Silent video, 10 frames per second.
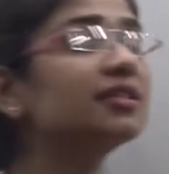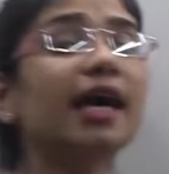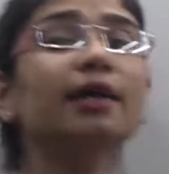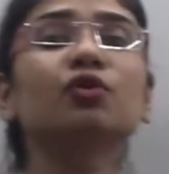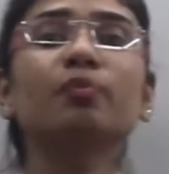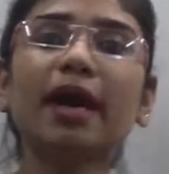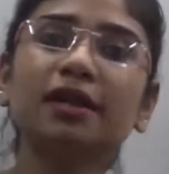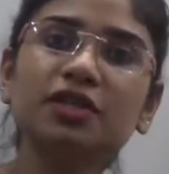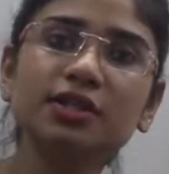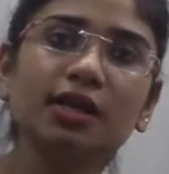the
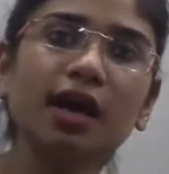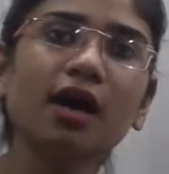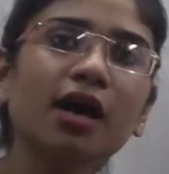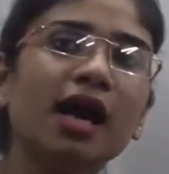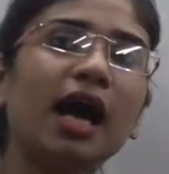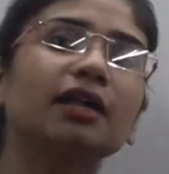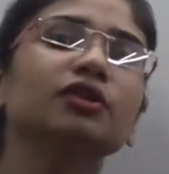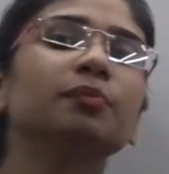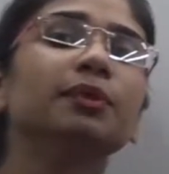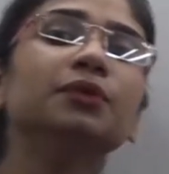cyanobacteria and
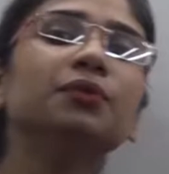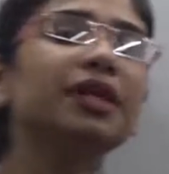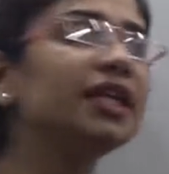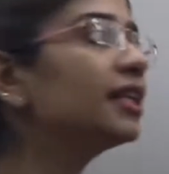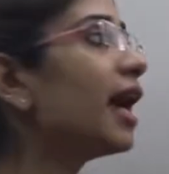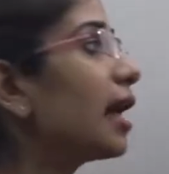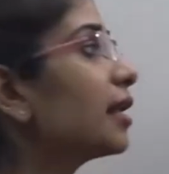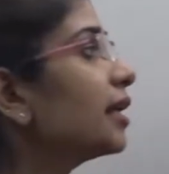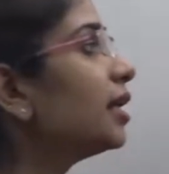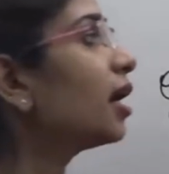the blue-green
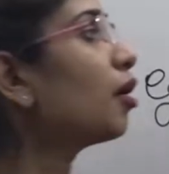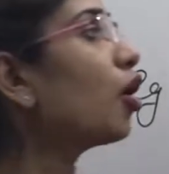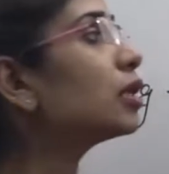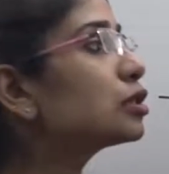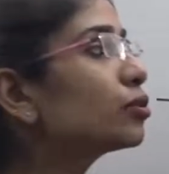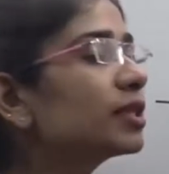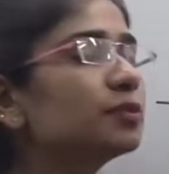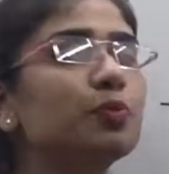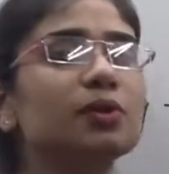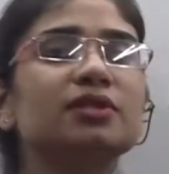algae are also
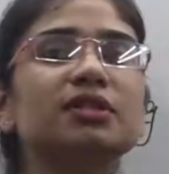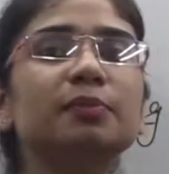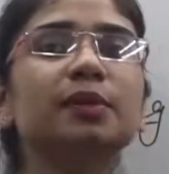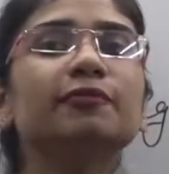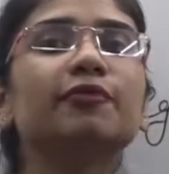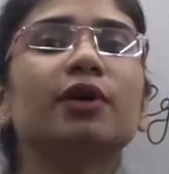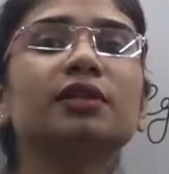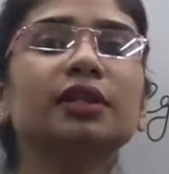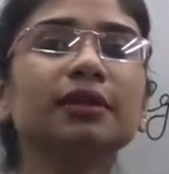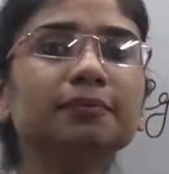responsible for
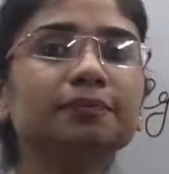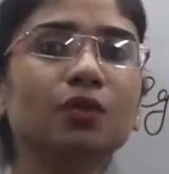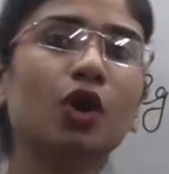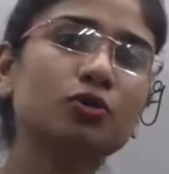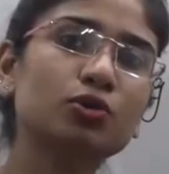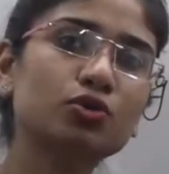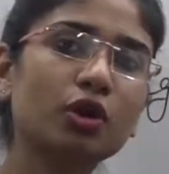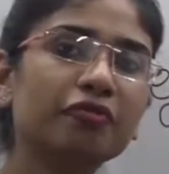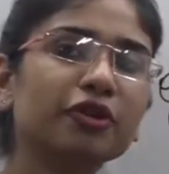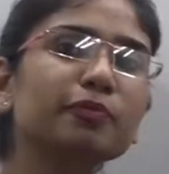the
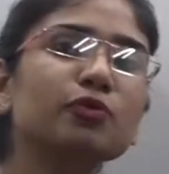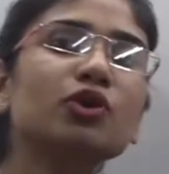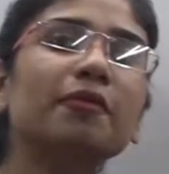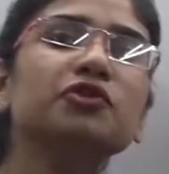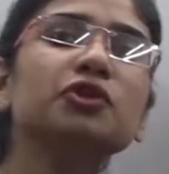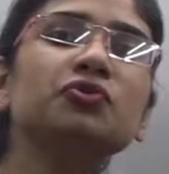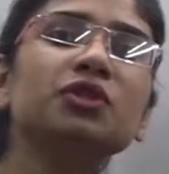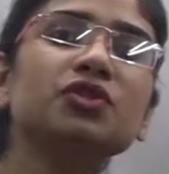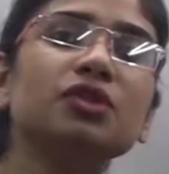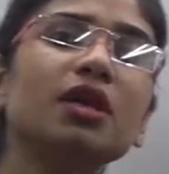autotrophic mode of
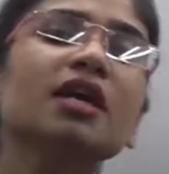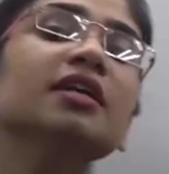nutrition.